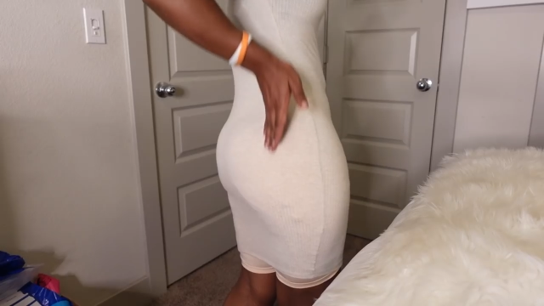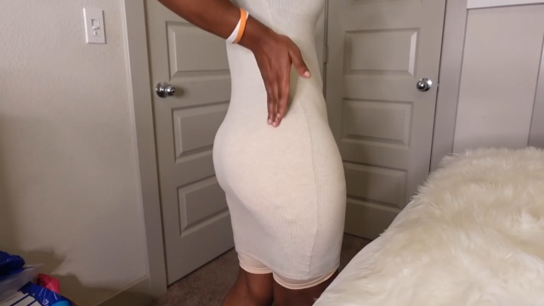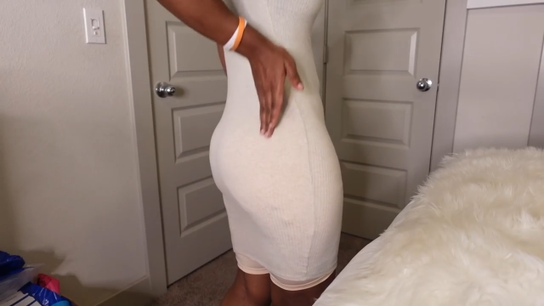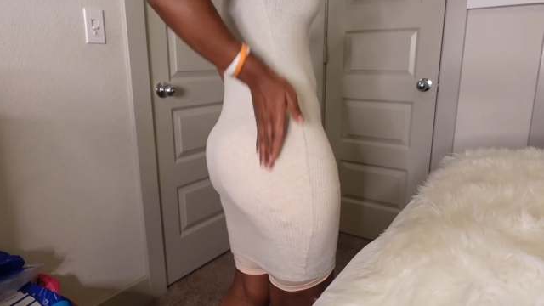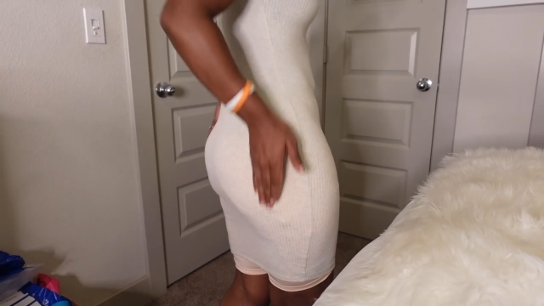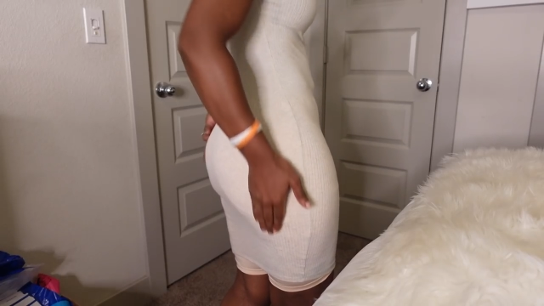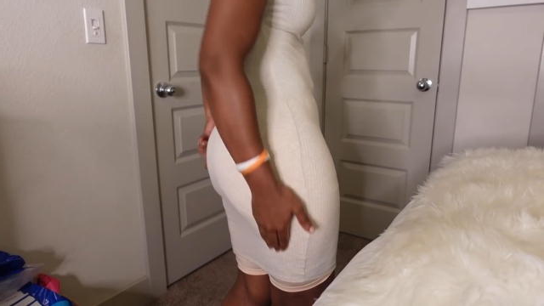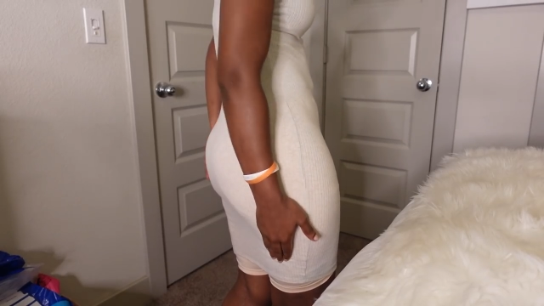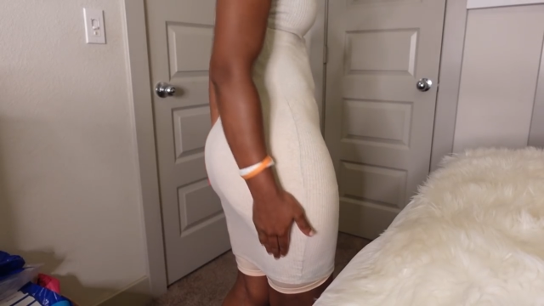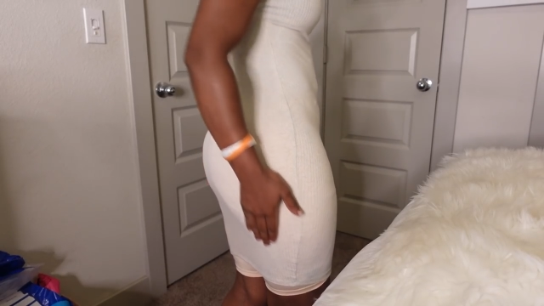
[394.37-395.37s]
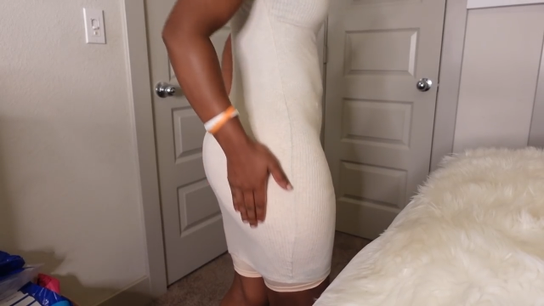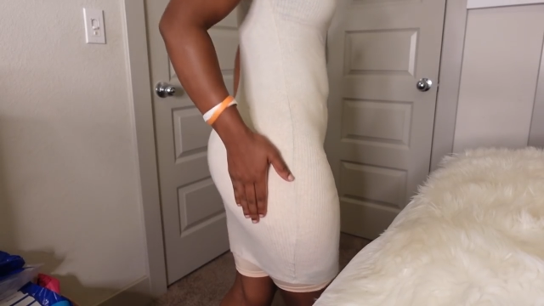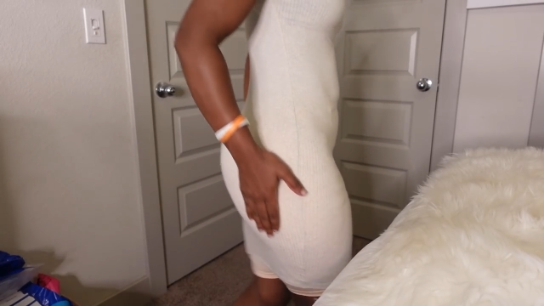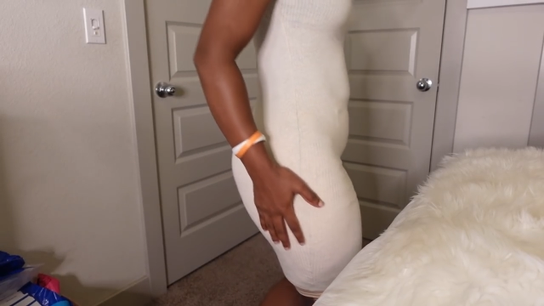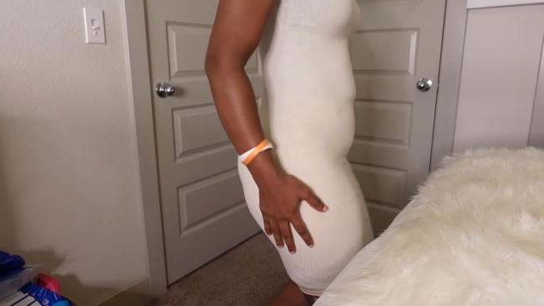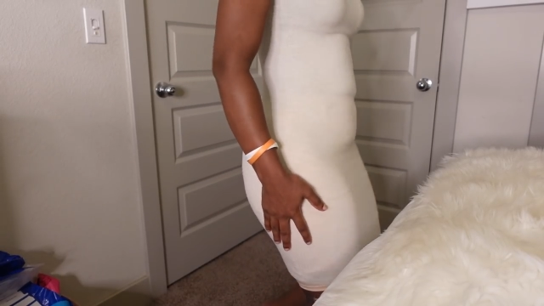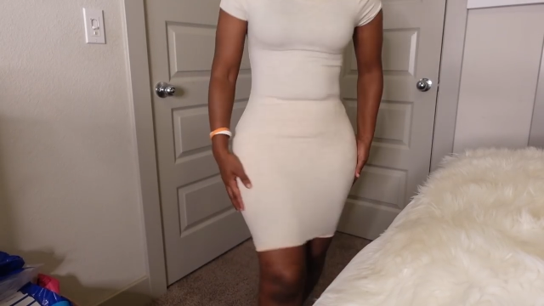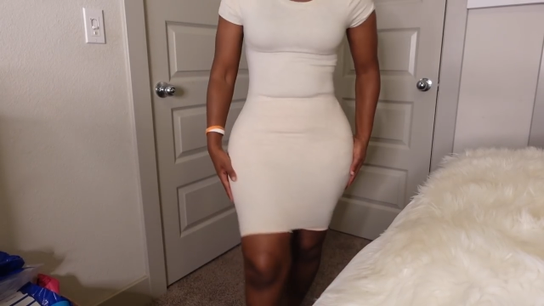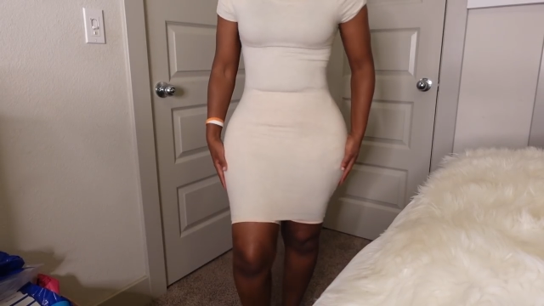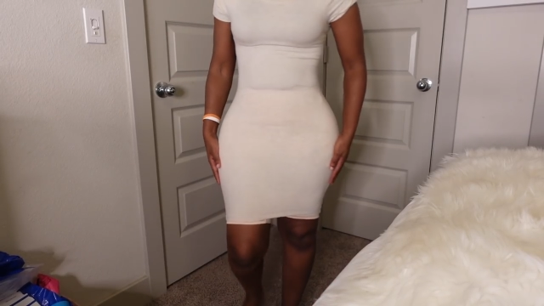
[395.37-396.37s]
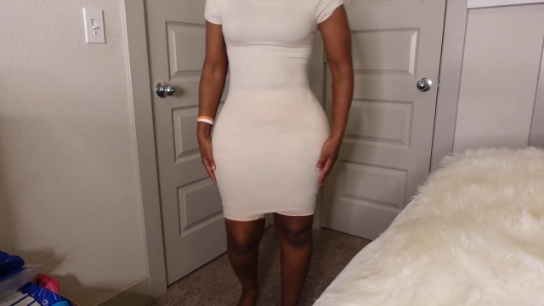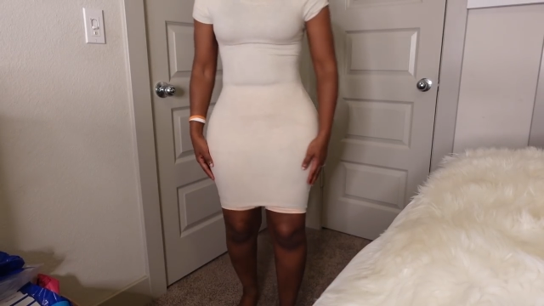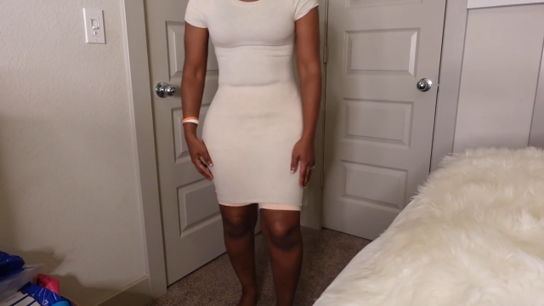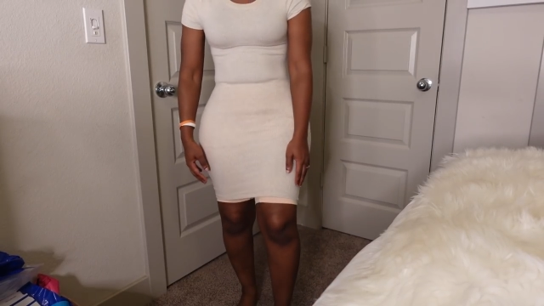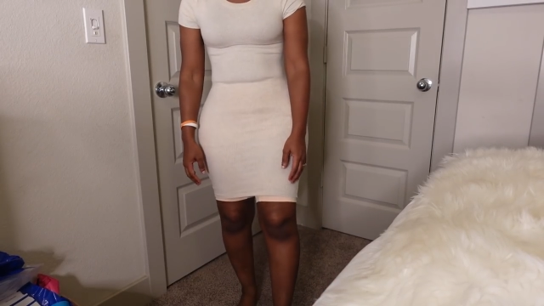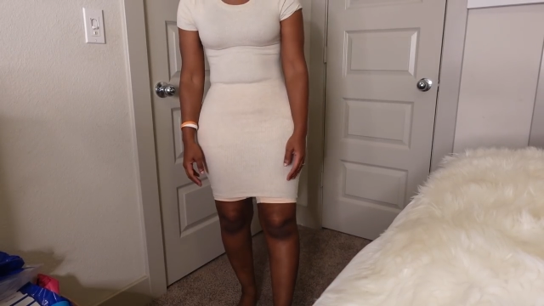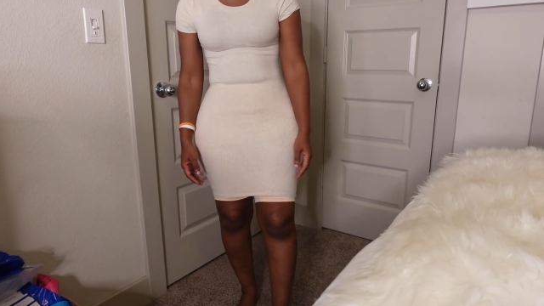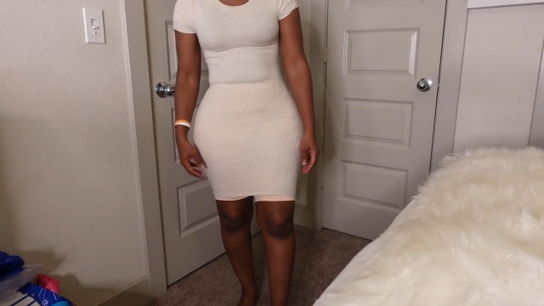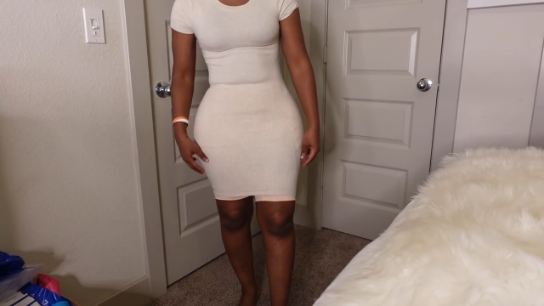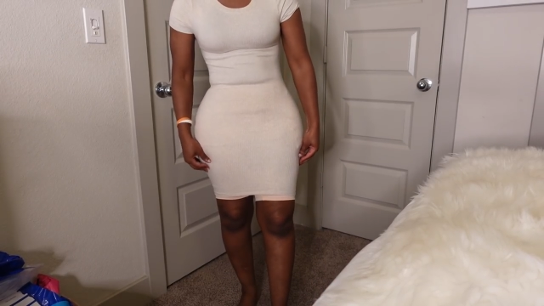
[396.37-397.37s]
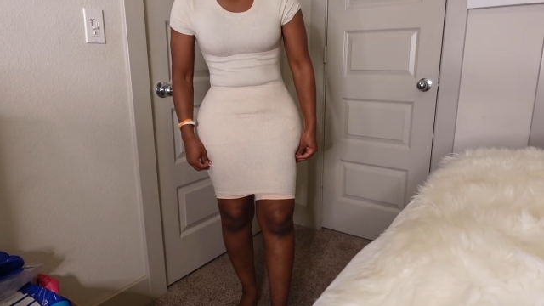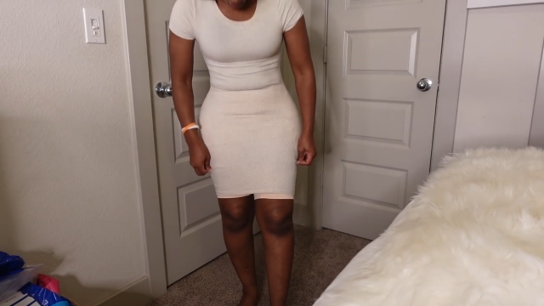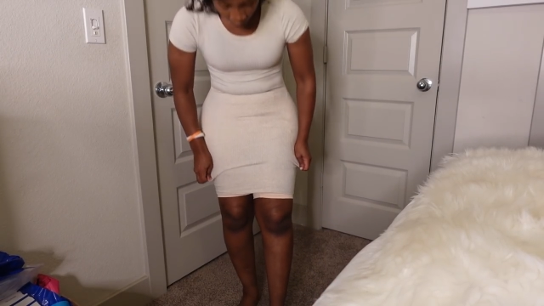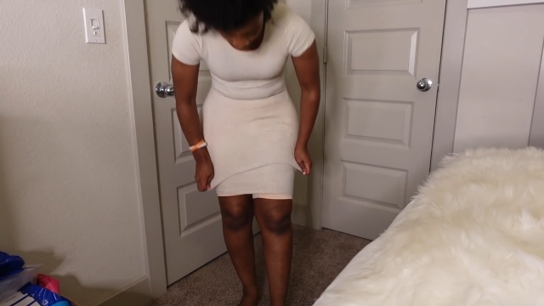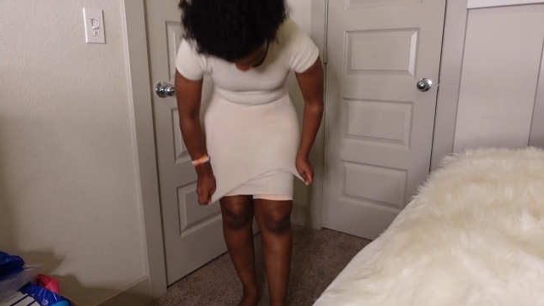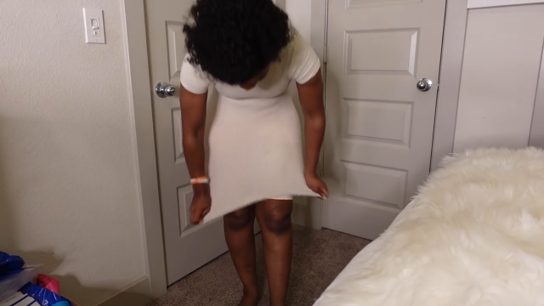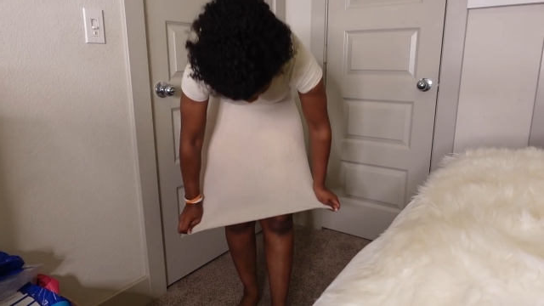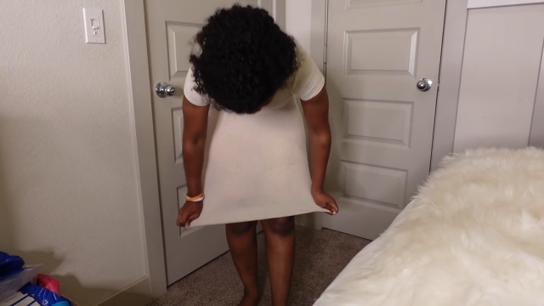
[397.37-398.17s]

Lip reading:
(no speaker visible)